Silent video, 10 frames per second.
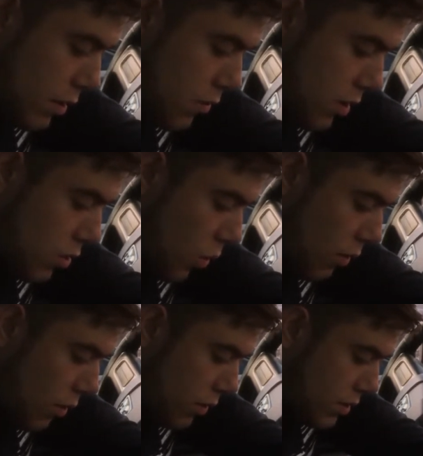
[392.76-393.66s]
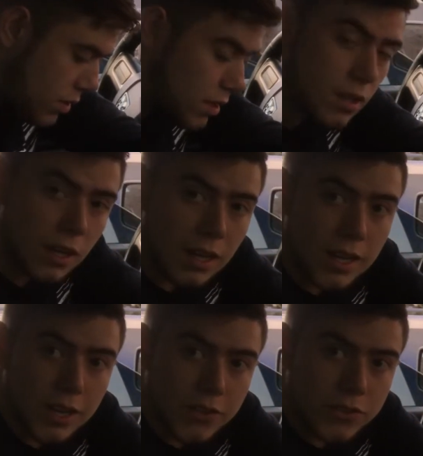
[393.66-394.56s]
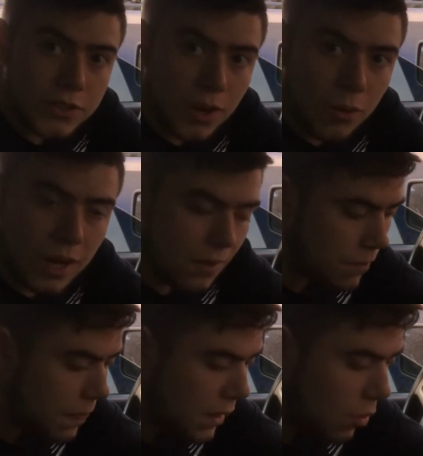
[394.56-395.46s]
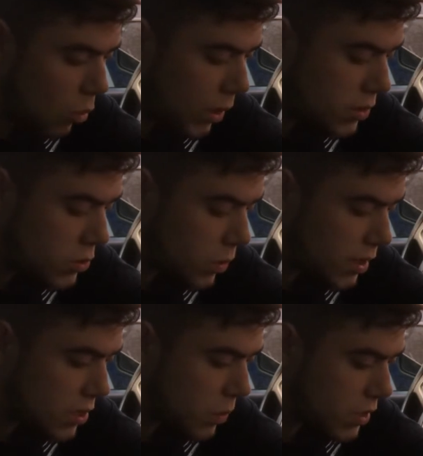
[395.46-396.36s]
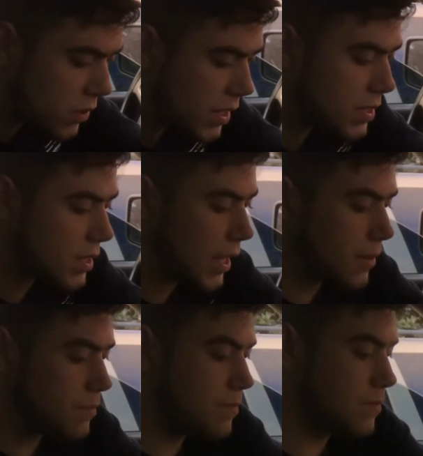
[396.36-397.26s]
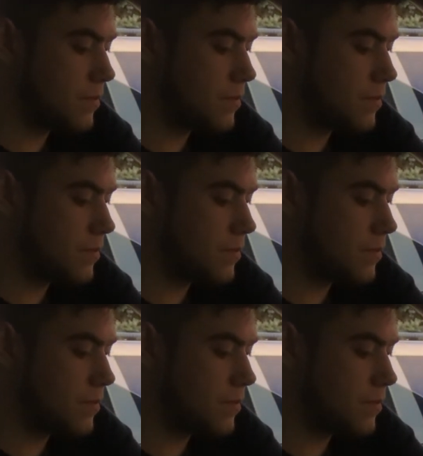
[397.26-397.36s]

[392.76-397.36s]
It's reading 12 volts. So you know what? We're gonna splice right into that.